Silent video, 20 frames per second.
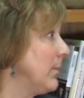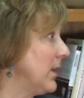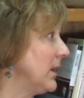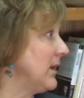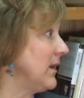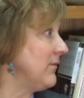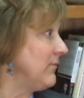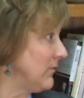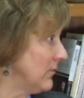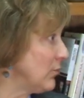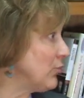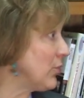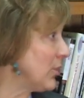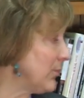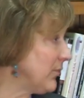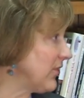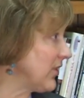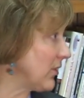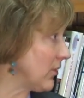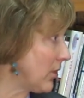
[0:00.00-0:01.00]
but if
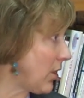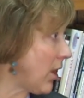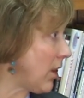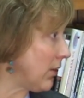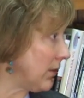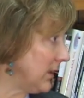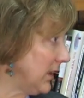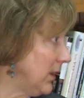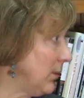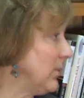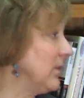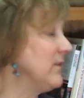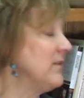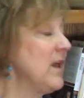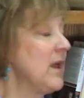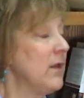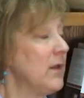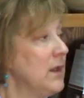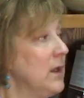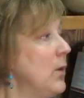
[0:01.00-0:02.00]
groups that are calling you and
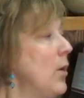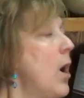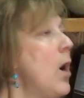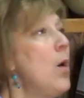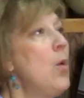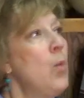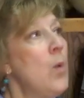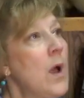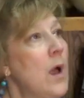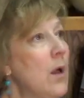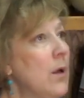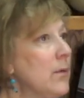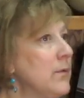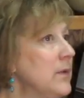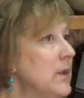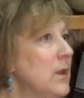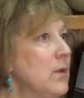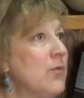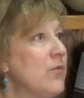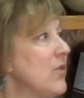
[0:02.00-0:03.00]
telling you, oh, well,
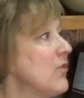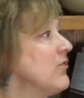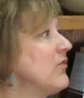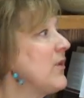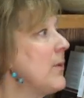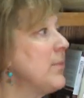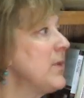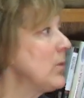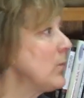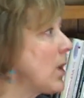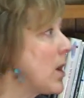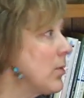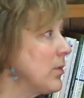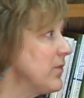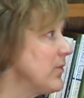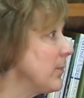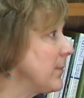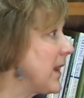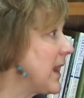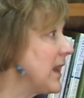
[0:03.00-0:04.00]
you know, there's something wrong with
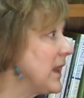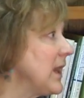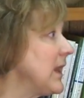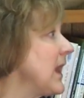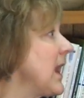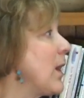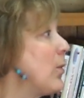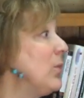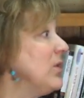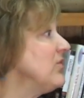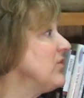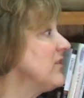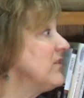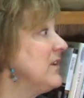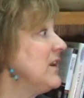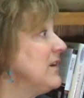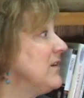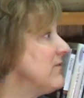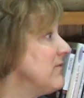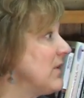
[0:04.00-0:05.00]
your bank account, we just
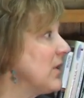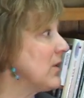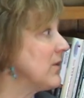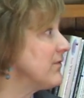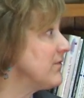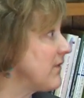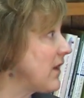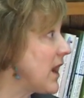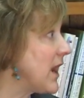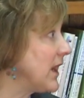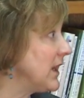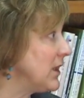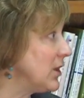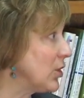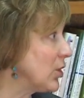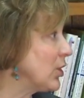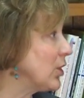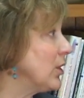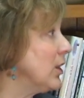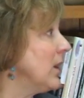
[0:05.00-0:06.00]
need to verify
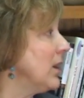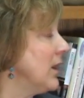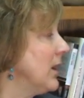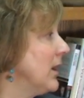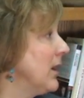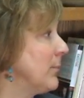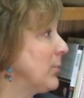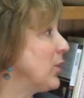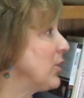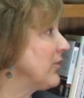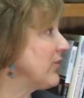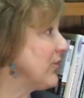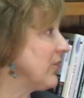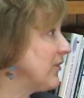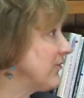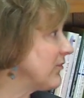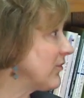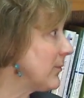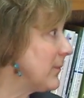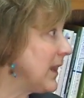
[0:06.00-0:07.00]
your personal
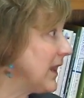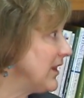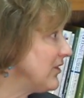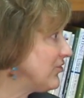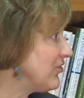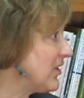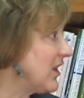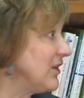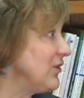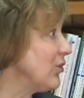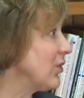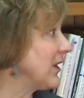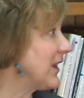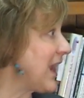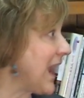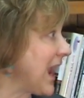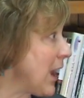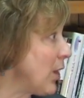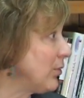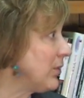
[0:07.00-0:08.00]
information and your
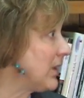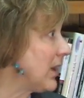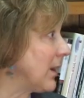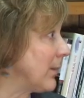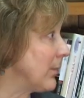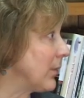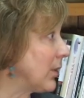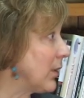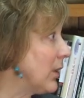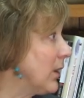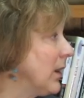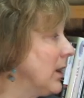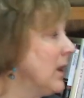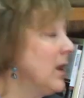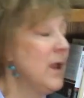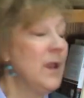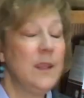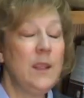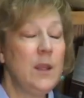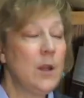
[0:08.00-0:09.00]
account number,
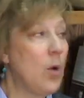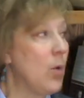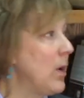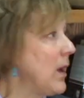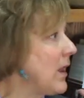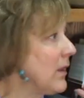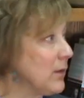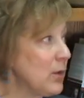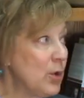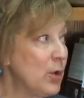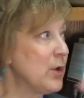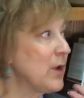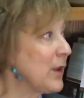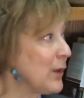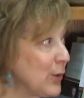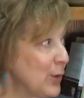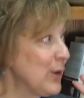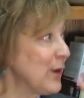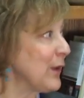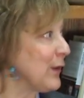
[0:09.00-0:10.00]
you know, alert,
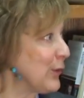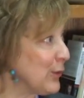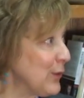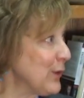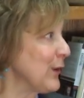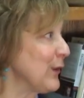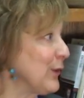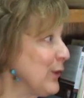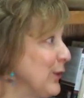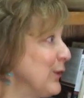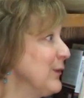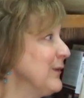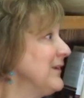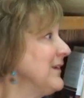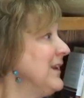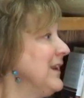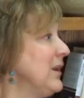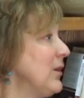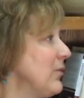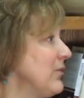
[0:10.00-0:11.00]
alert, alert, alert,
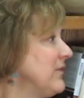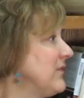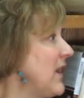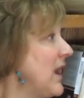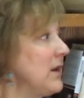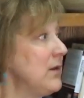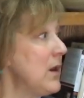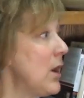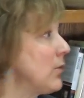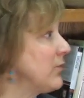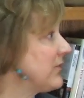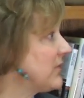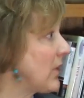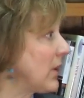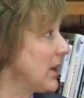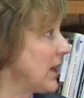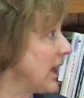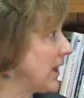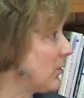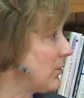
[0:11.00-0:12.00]
you know, say, no,
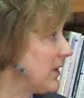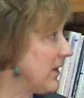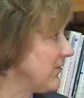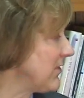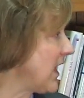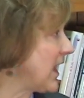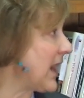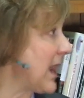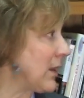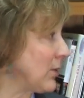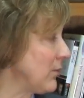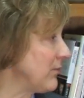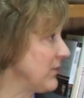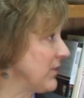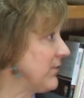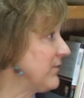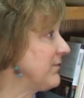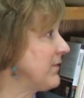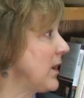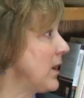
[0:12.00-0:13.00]
sorry, I don't give that out over
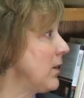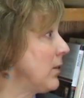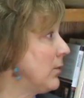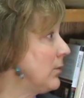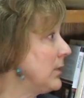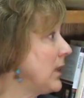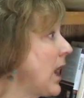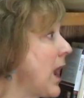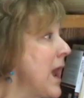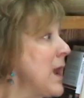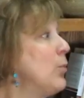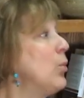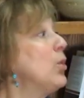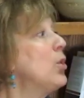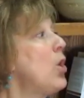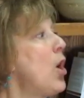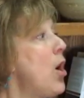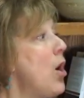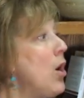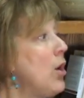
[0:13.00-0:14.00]
the phone. I will
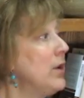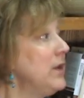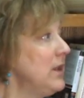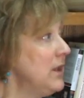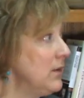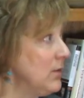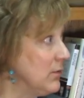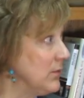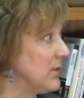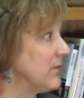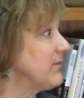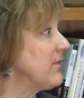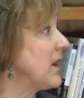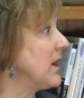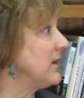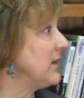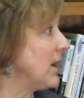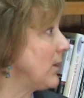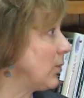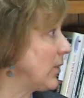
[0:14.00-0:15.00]
call you to
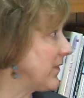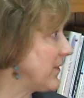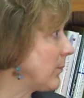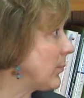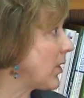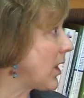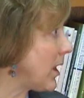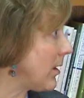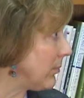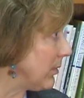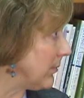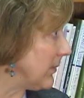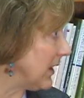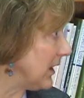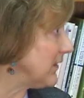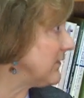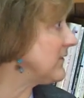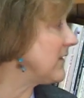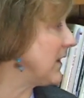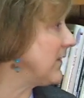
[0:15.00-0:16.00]
find out what the problem
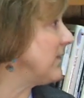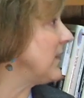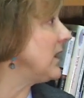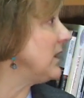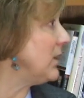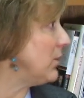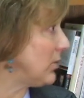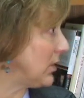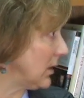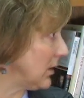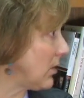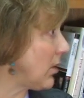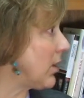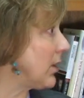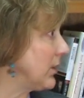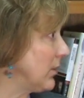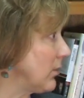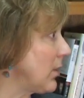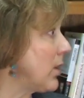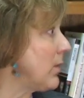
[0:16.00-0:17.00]
is. And then you can call
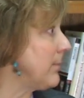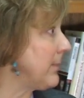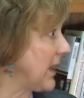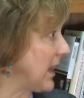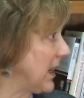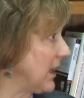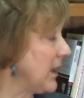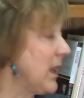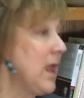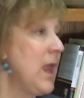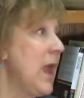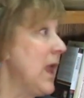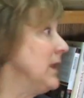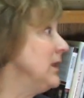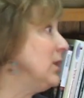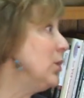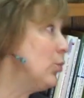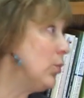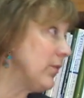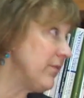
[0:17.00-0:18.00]
your own bank, and
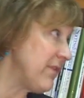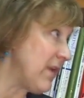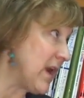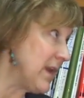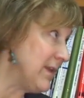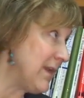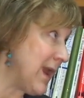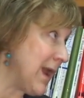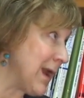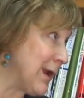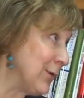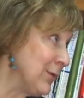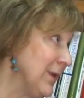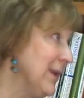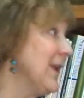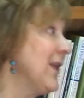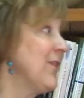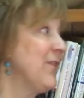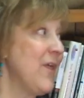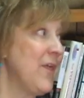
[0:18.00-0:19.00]
you will find out
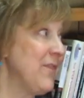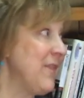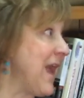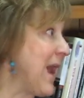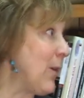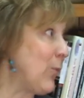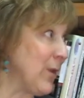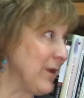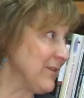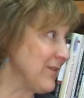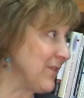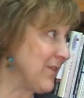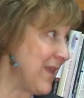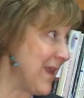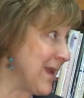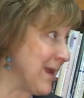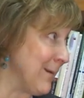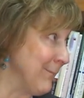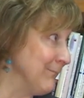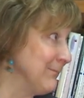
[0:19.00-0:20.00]
that that wasn't them.